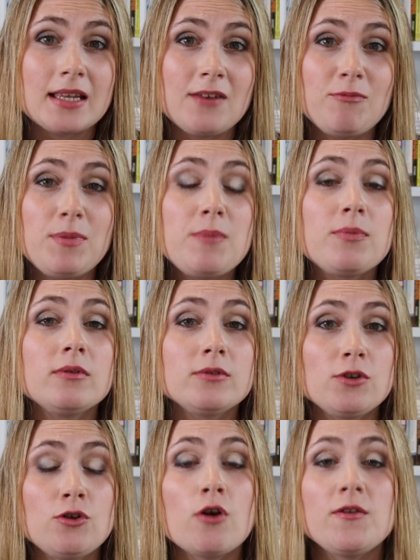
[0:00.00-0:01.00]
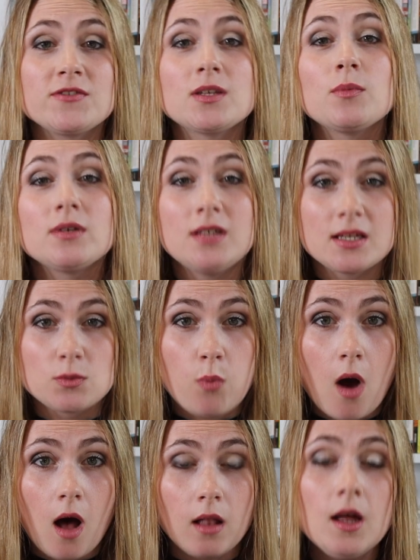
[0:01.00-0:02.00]
And if people, if someone does
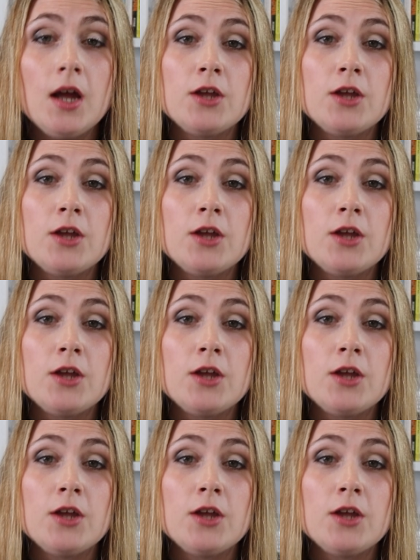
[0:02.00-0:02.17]
well,